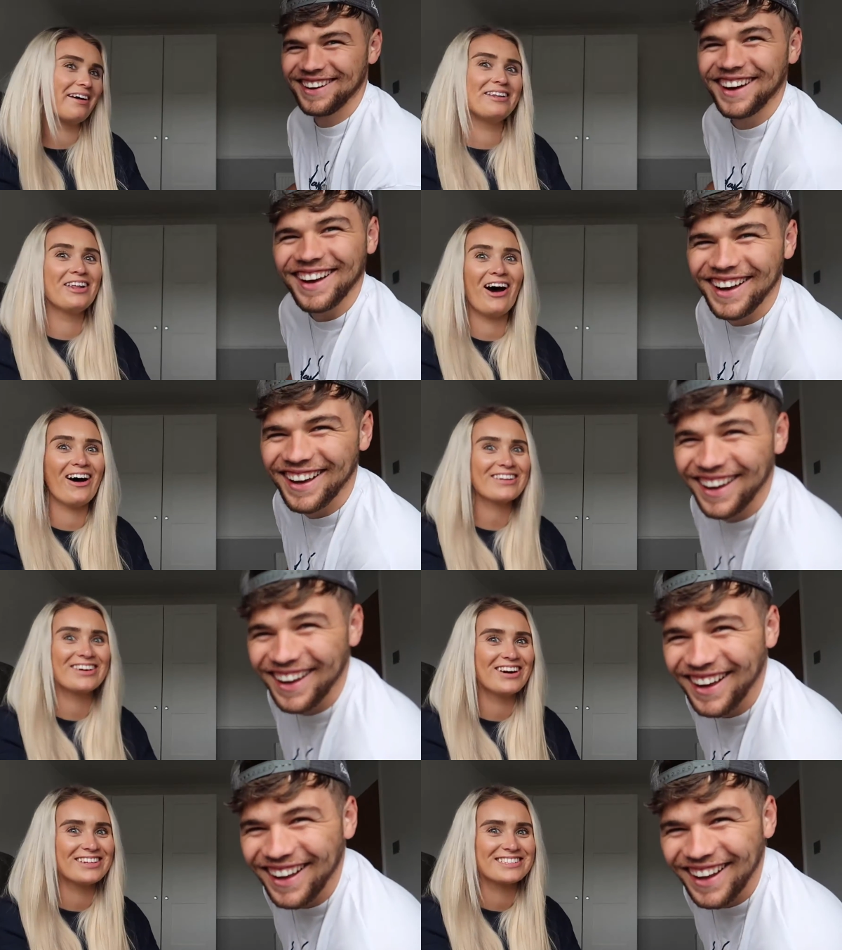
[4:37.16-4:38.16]
Speaker 1: Not
Speaker 2: a
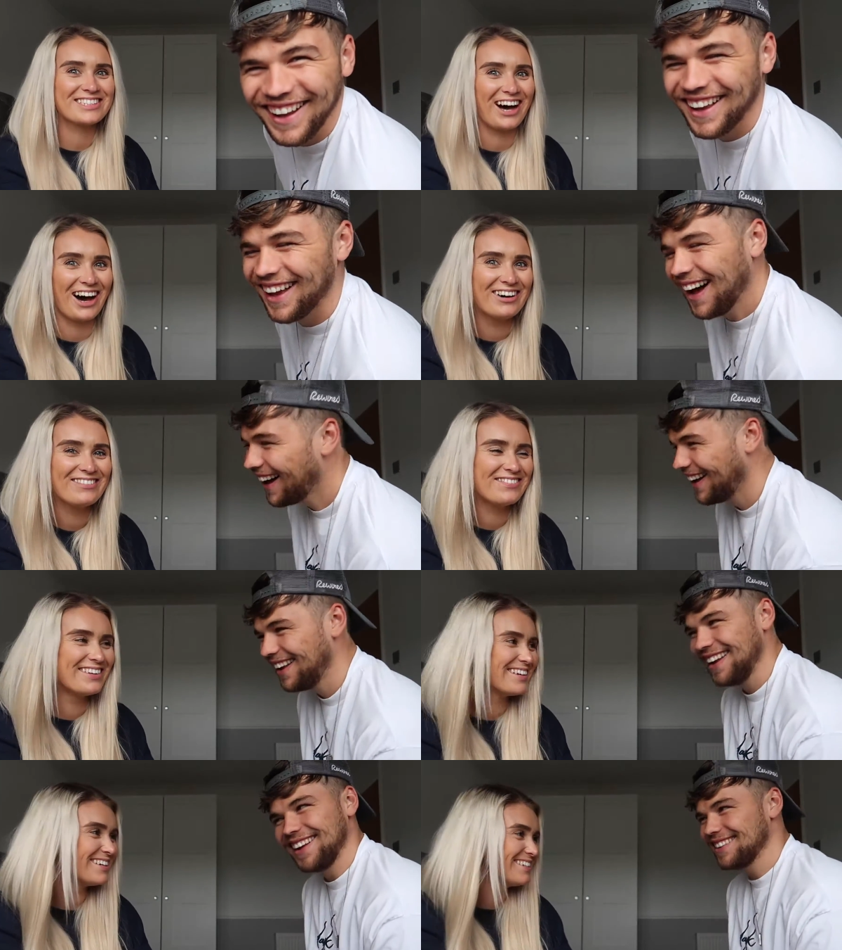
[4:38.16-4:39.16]
gold top.
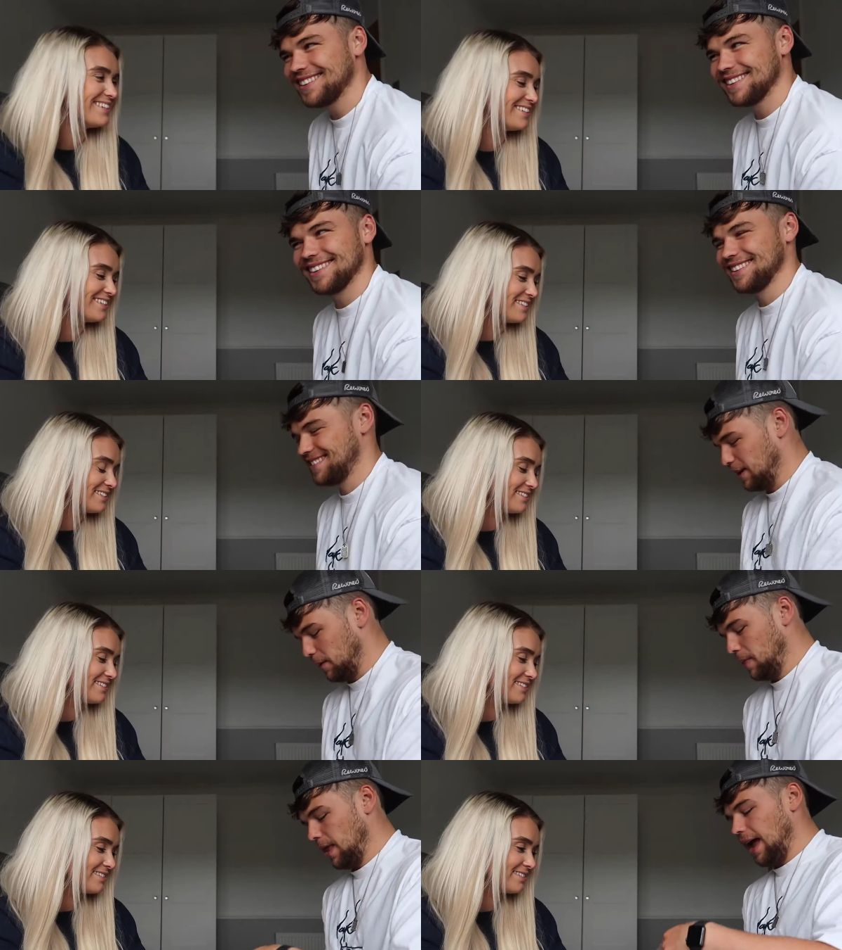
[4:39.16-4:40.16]
Not a gold
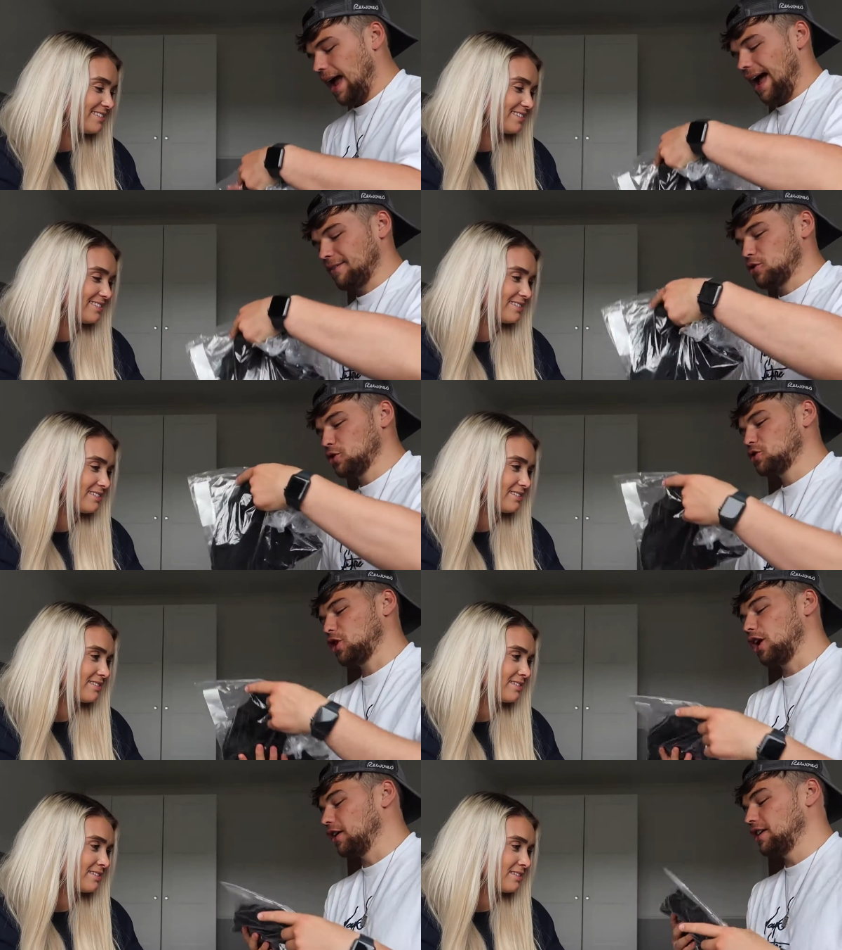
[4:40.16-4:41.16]
top. I've just
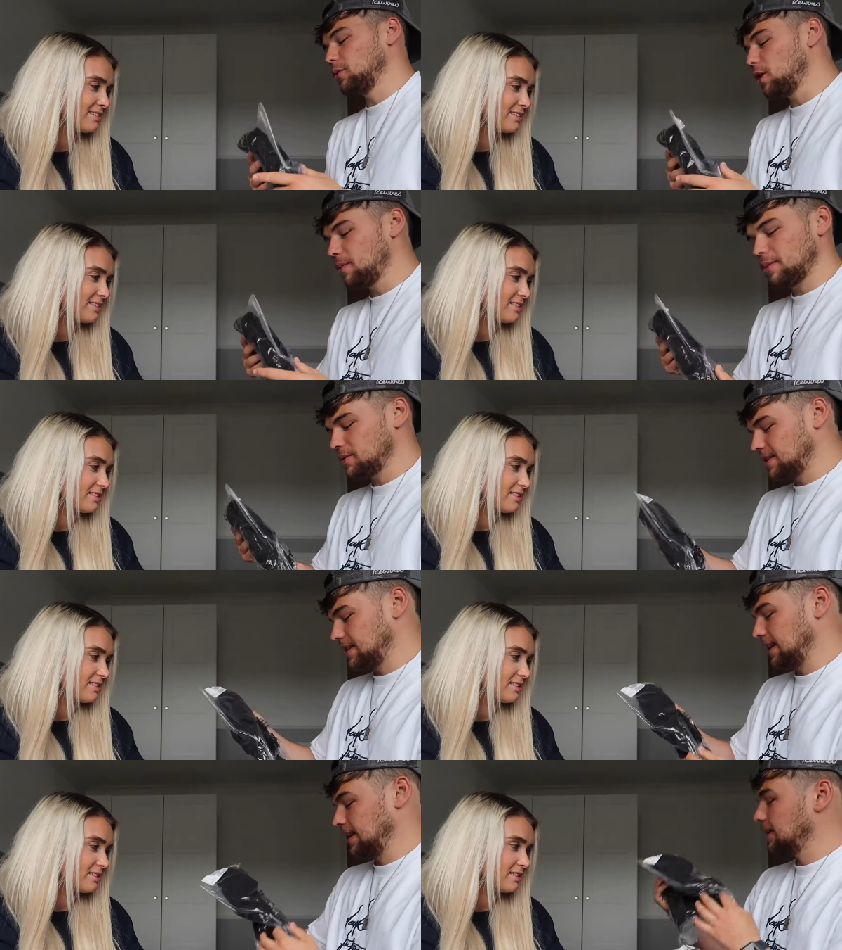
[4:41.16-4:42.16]
gone, and you won't be able to
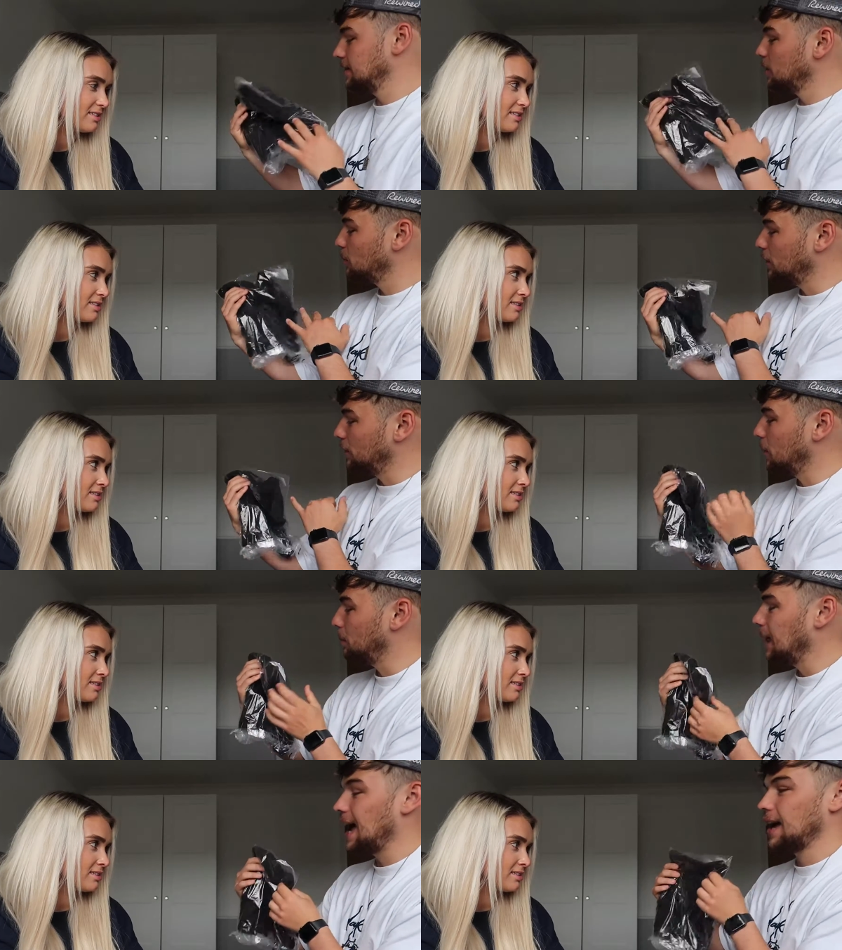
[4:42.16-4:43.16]
see this, but for a
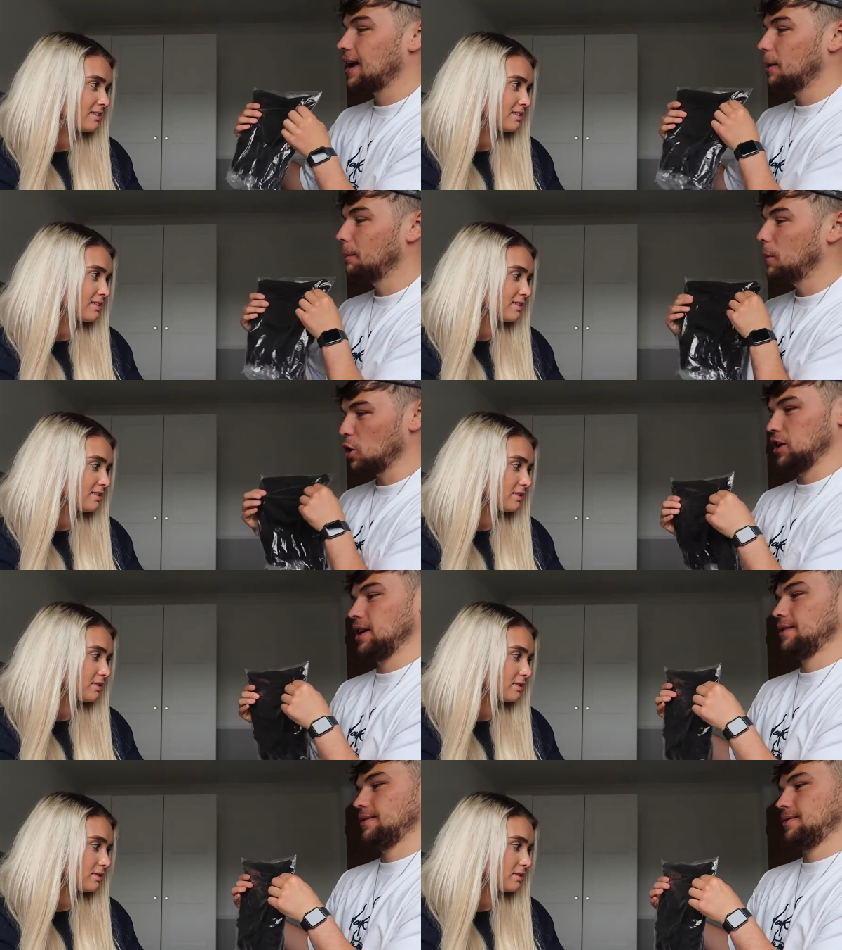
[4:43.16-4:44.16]
black
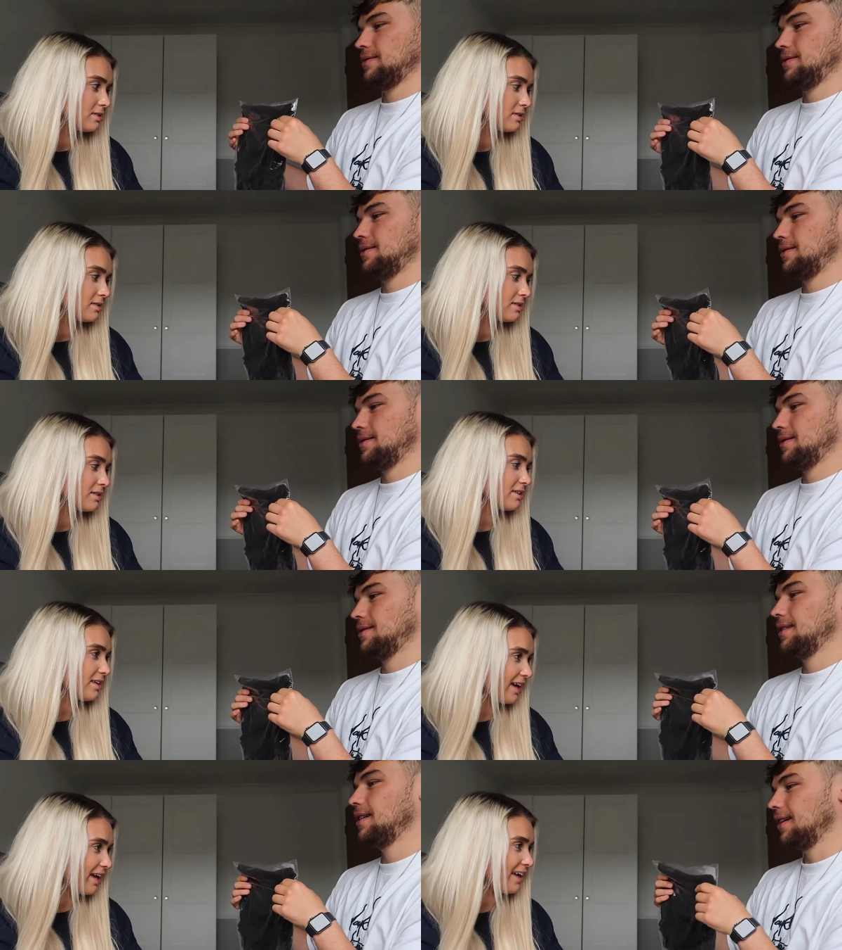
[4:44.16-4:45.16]
body.
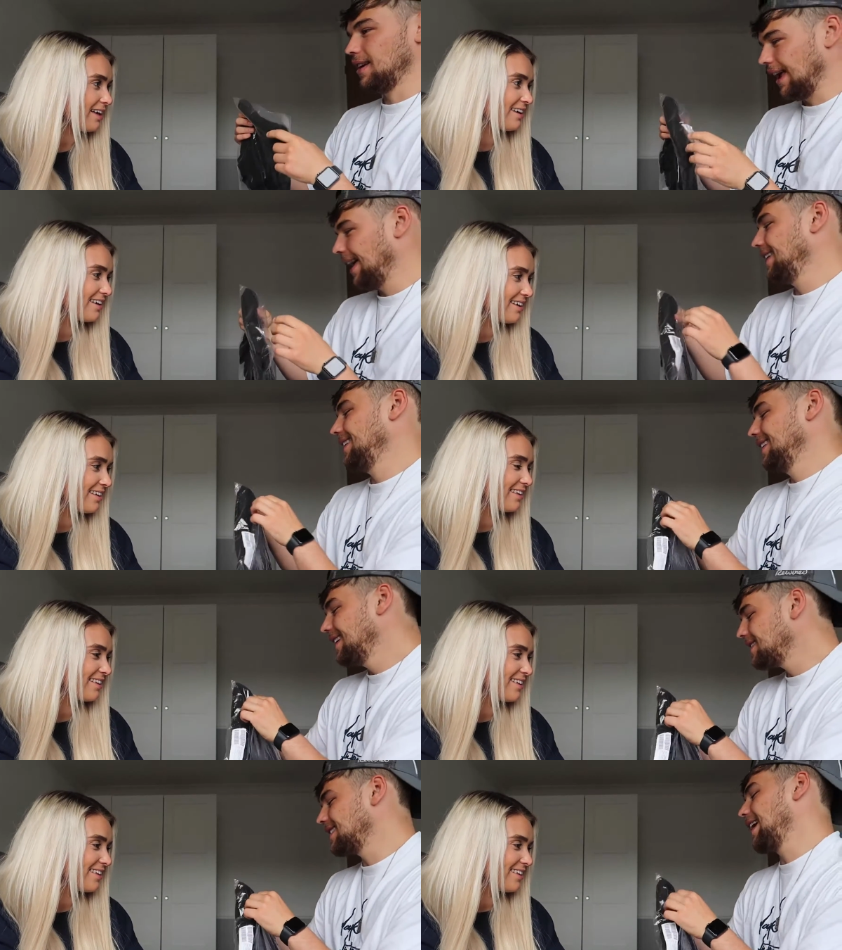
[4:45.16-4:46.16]
Okay. Yeah?
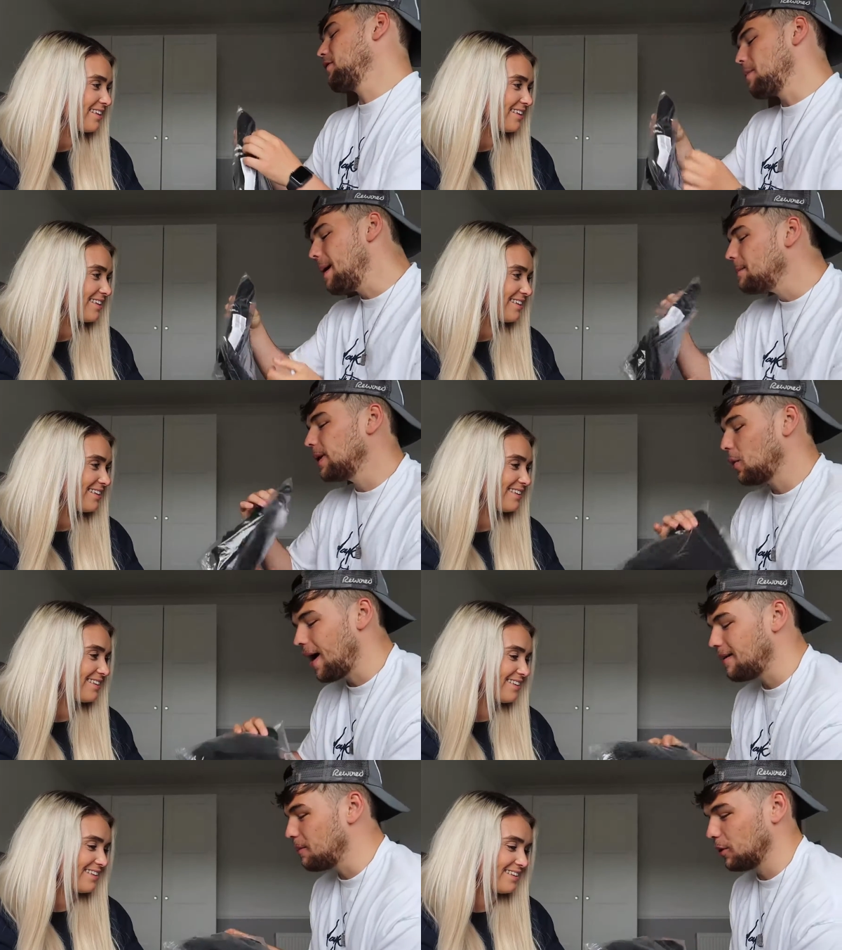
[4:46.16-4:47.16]
See, I remember you
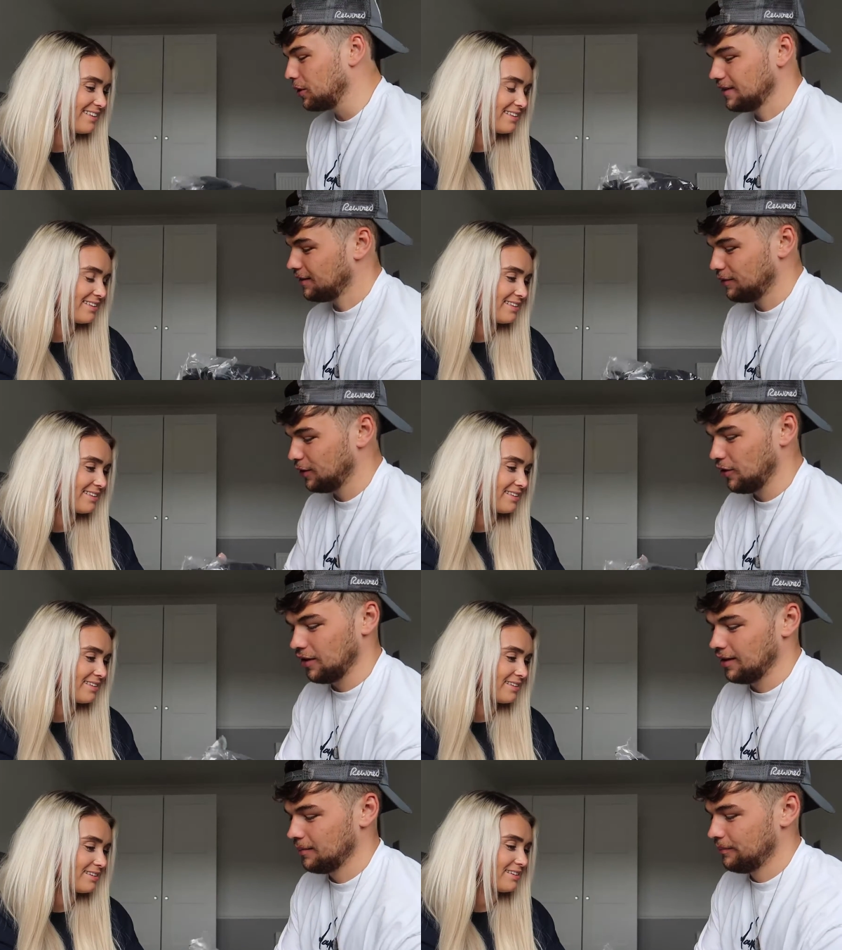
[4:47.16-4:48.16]
wearing bodies in
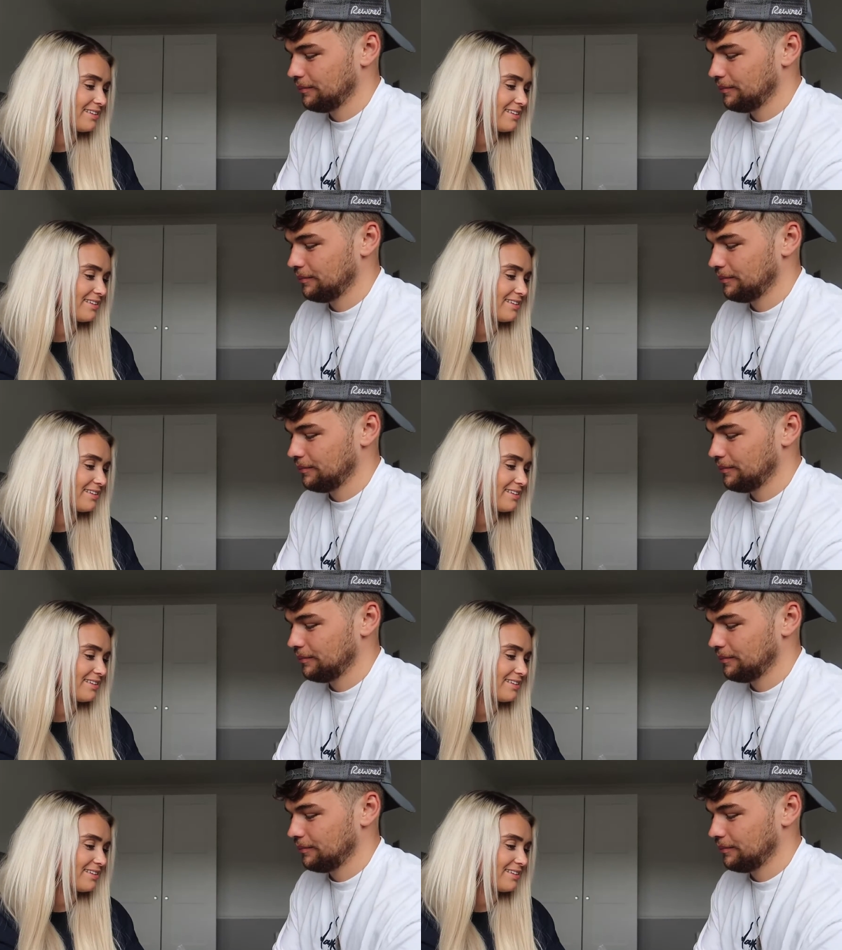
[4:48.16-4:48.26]
Florida.